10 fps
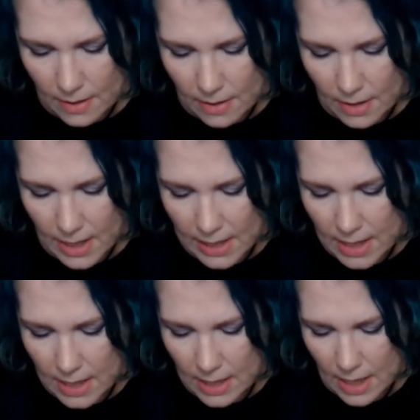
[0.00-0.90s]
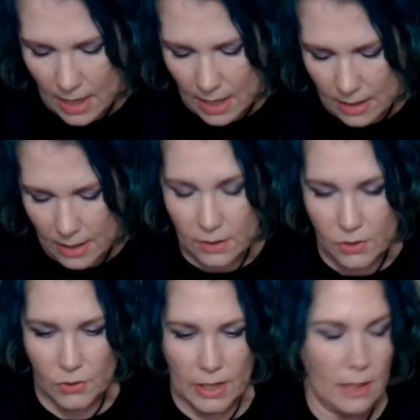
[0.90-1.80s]
honey and
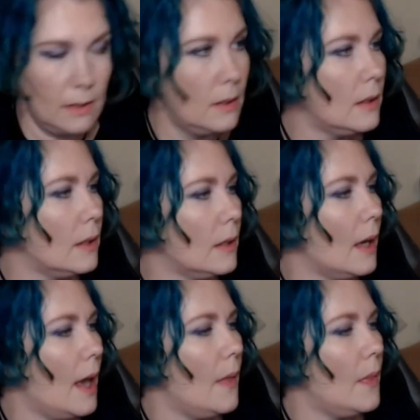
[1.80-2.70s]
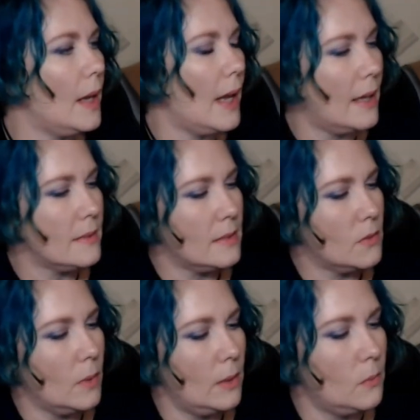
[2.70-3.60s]
nectarine, and then it has this
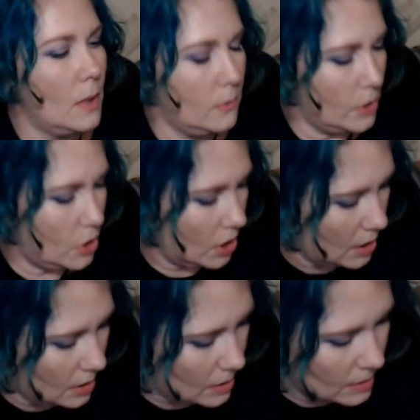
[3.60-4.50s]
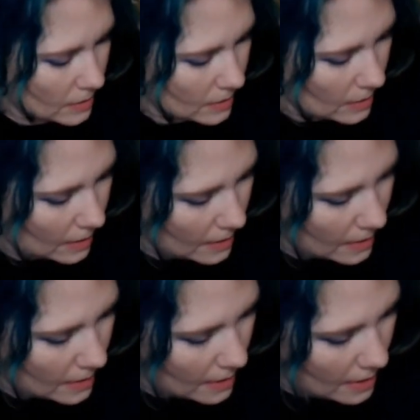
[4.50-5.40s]
red one which is
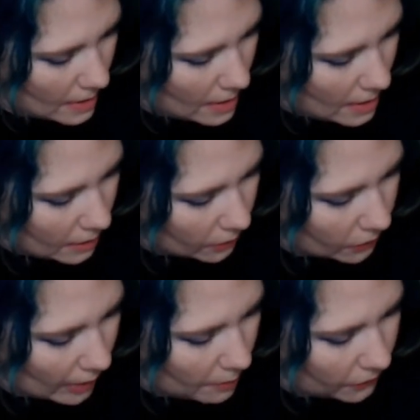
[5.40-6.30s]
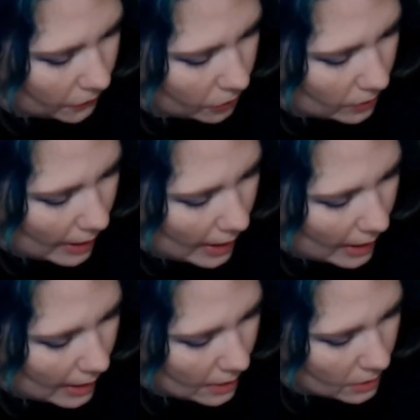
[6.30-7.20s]
grapefruit
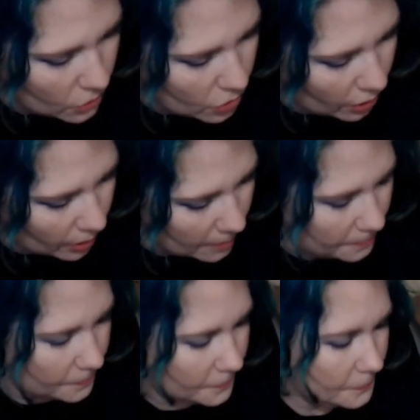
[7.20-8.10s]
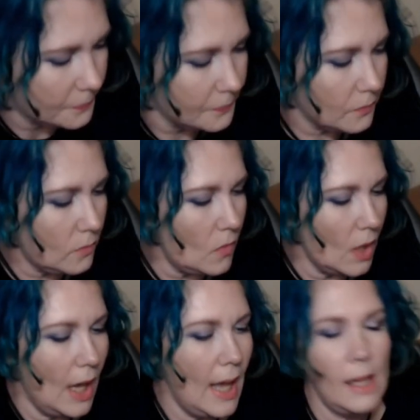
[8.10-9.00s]
and sugar,
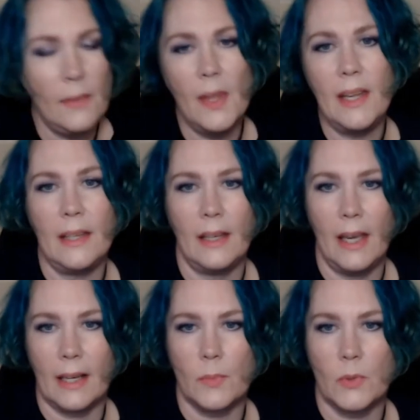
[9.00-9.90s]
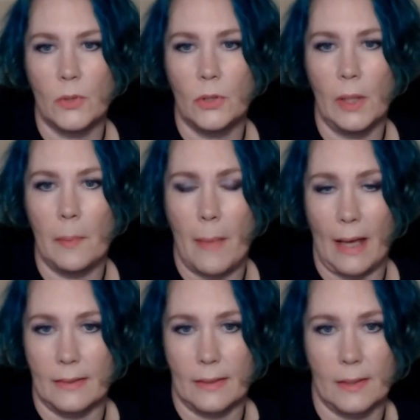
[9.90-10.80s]
and then it comes with 2 lip
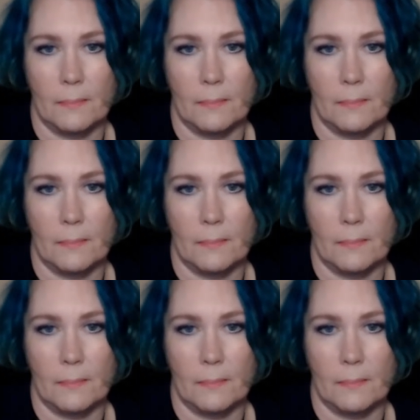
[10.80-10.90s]
masks.